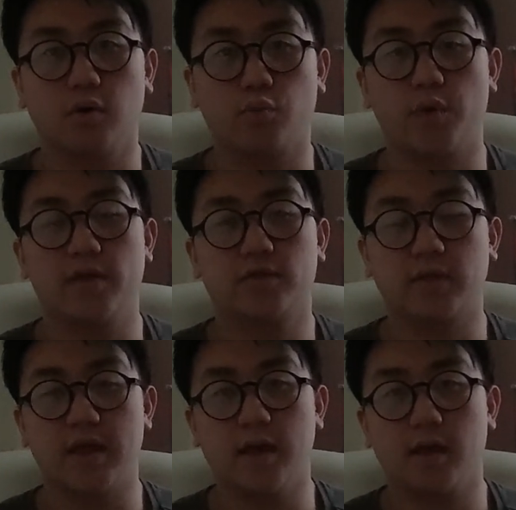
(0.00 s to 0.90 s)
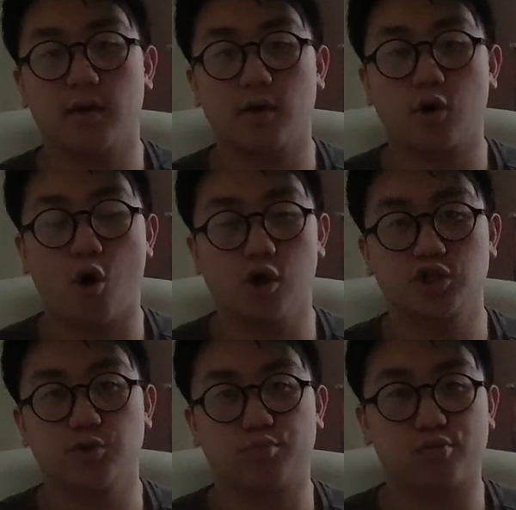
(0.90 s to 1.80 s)
with the
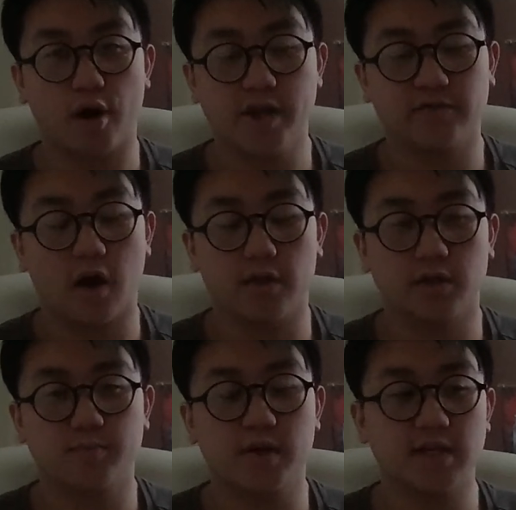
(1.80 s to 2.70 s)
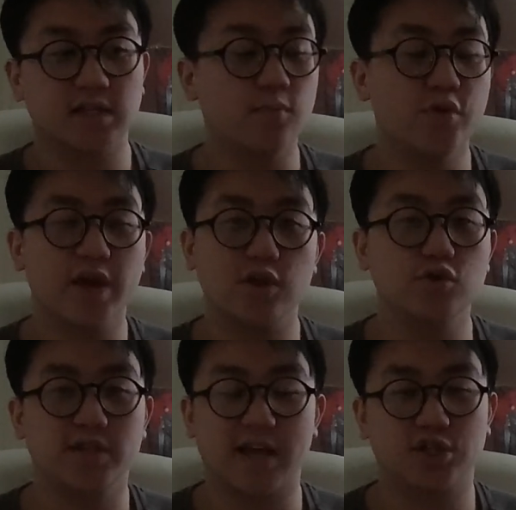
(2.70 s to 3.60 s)
constant praise of others because at some point you get
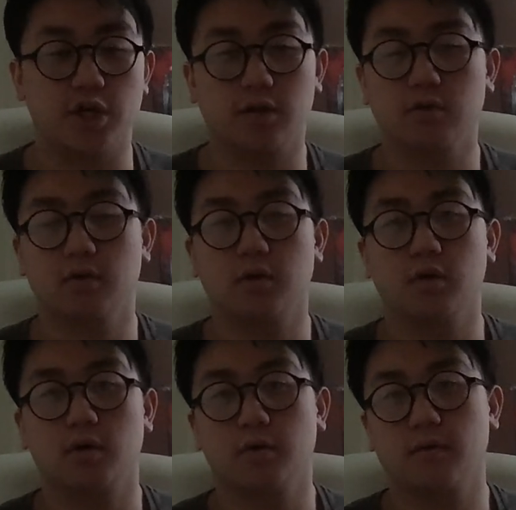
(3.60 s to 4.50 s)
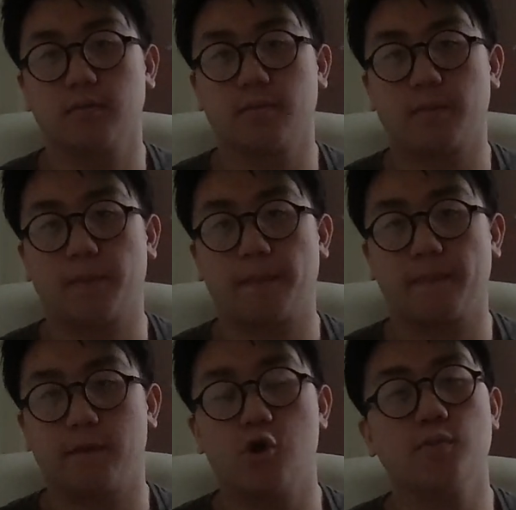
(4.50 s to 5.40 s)
used to that shit.
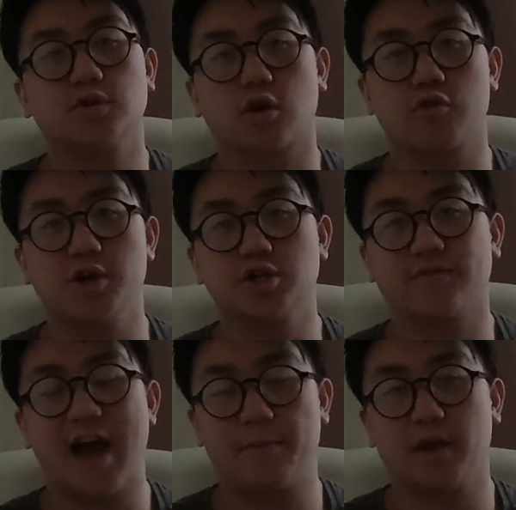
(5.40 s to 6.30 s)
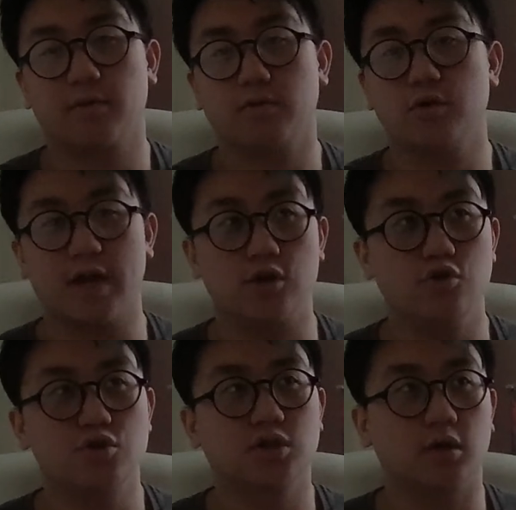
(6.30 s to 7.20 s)
Humans are creatures of habit. You get
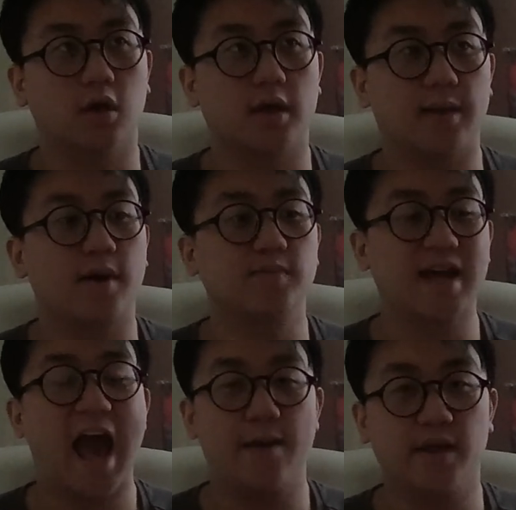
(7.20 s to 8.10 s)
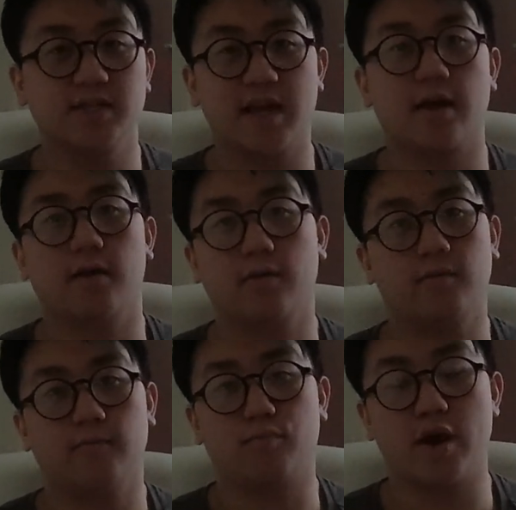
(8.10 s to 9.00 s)
used to it. It becomes a habit to get
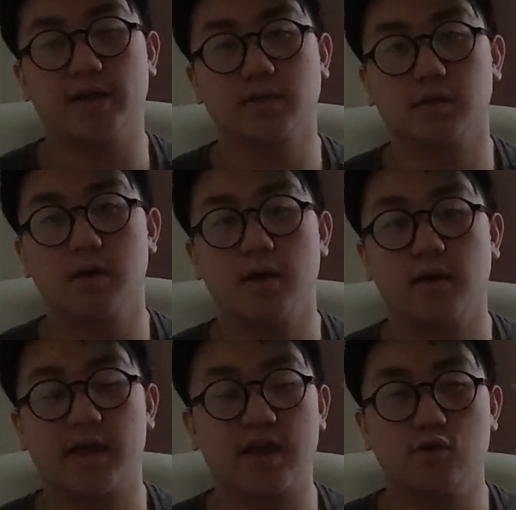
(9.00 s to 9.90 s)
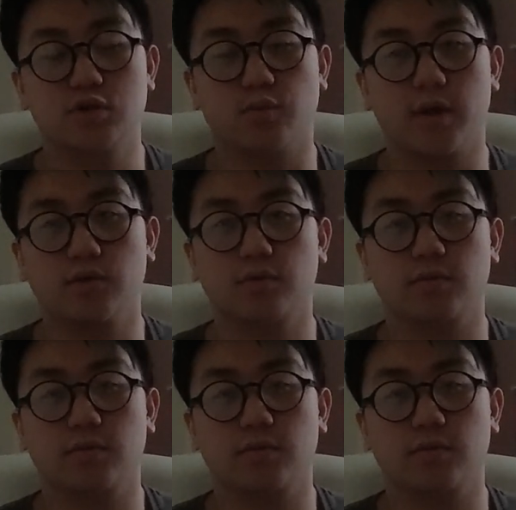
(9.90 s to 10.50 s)
praised. You get used to it.